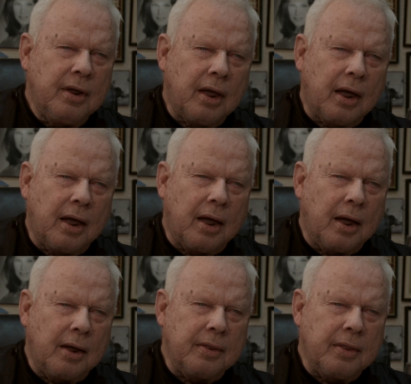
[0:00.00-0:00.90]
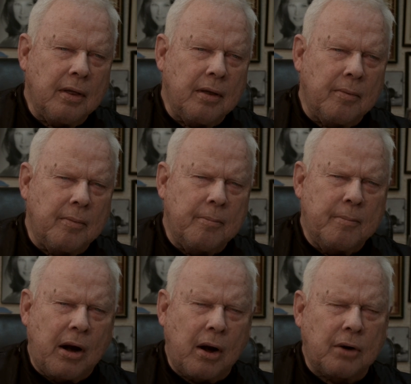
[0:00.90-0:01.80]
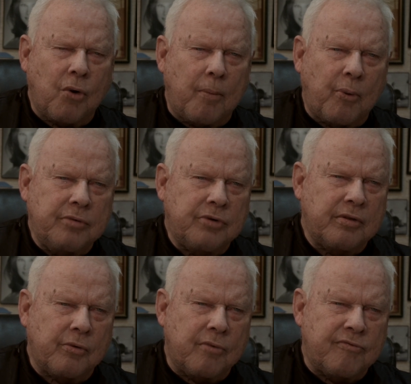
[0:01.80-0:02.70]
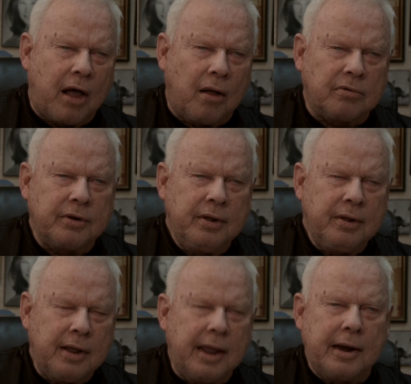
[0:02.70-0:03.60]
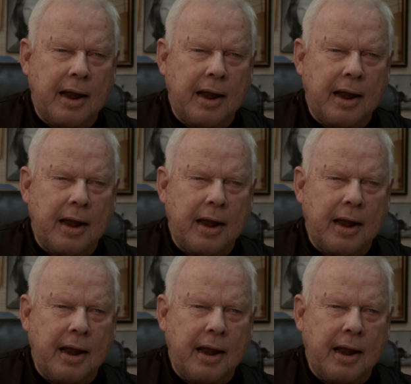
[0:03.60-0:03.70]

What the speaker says: American corporations that were involved in